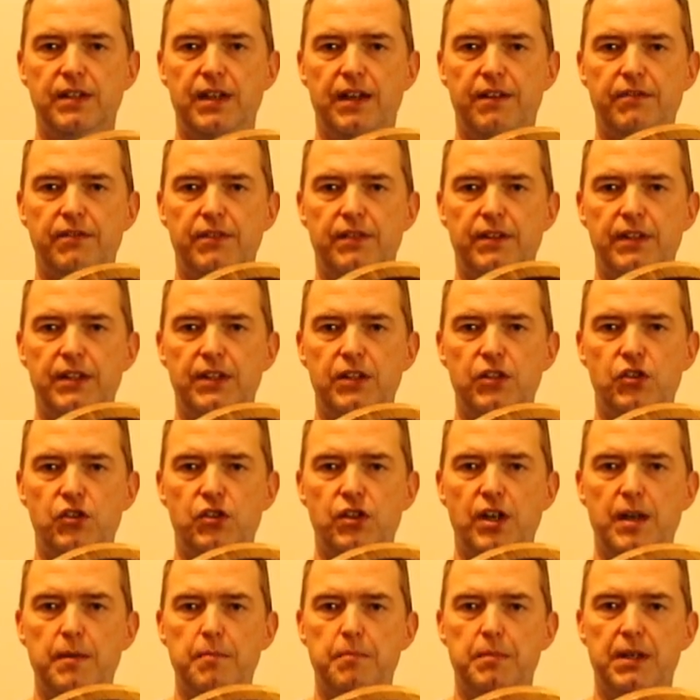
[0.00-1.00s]
definitely
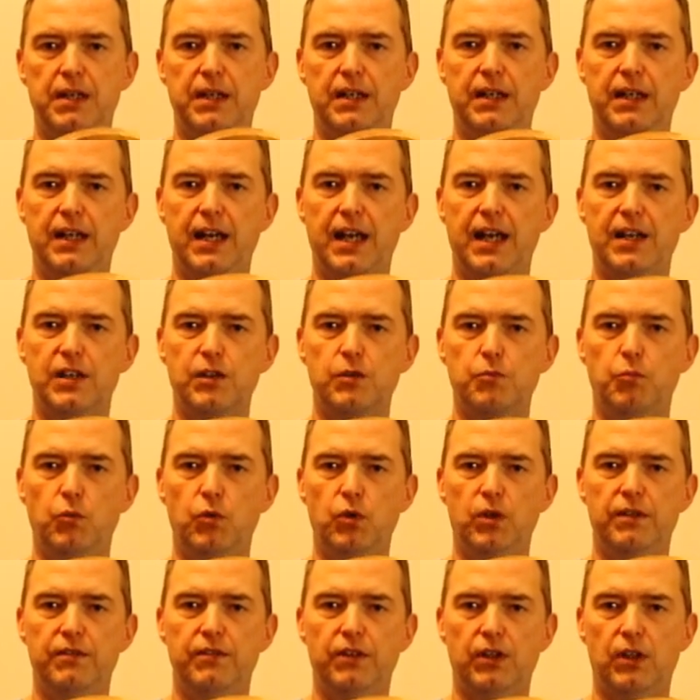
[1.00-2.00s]
shape in and has
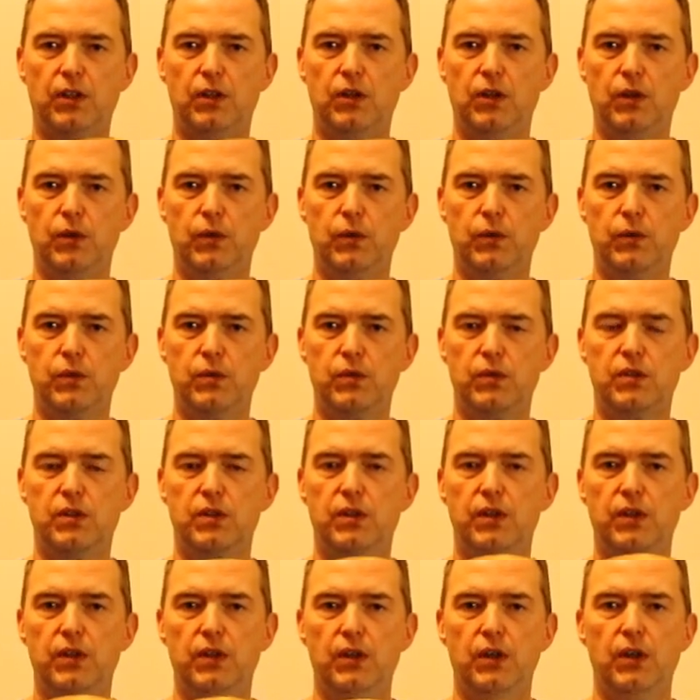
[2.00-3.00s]
more of a closed